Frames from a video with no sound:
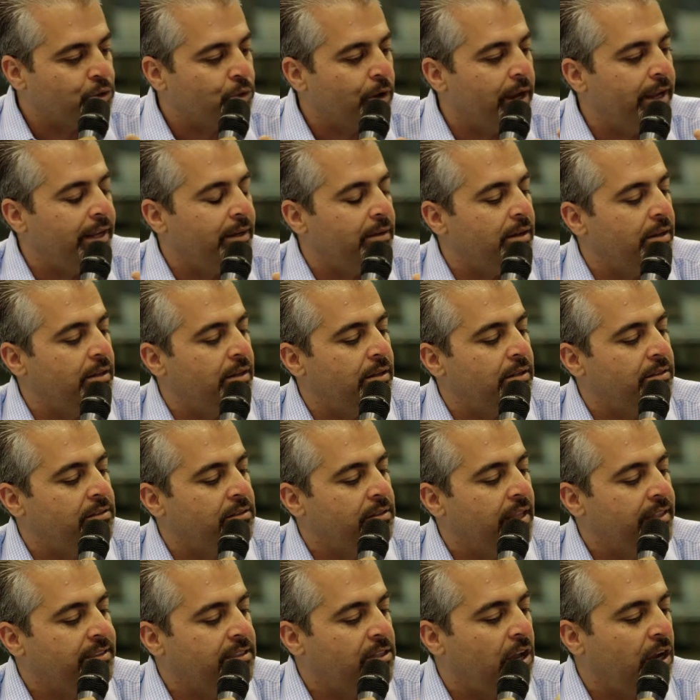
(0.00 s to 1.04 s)
trait.
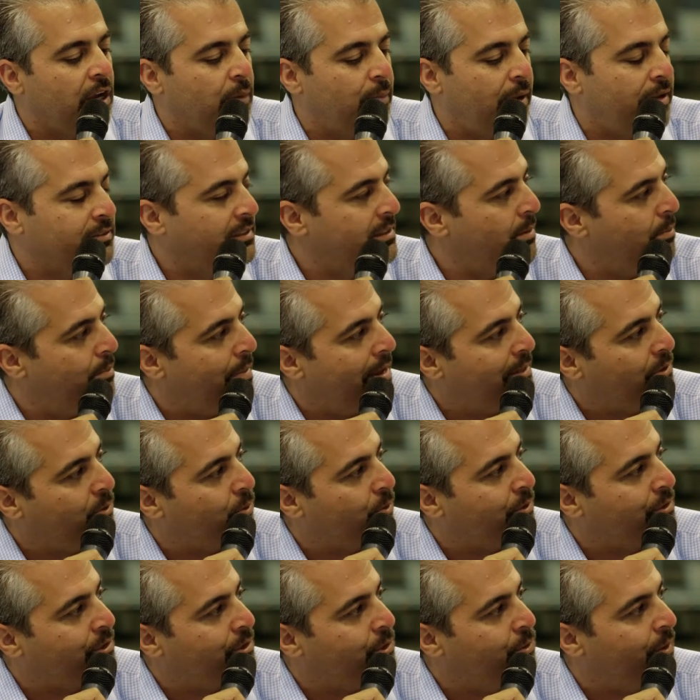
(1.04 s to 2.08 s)
Let's talk about some
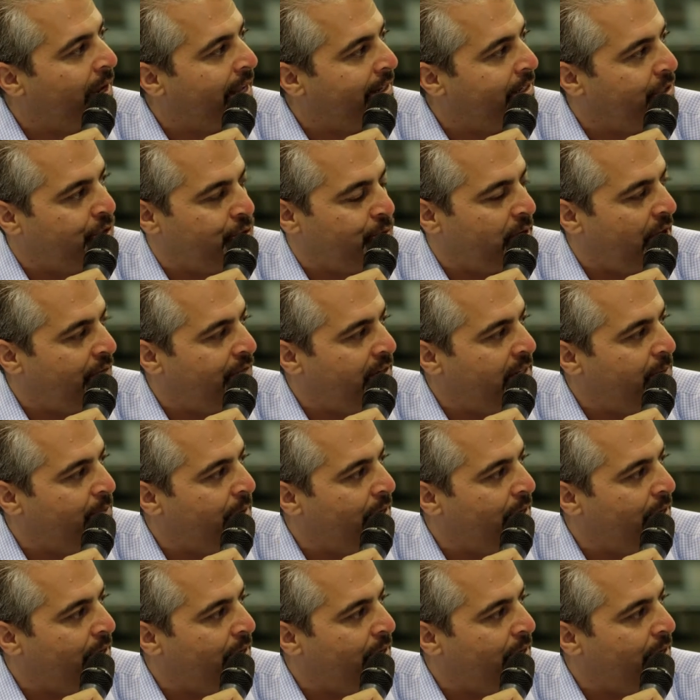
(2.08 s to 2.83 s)
mentors you had. Did you have any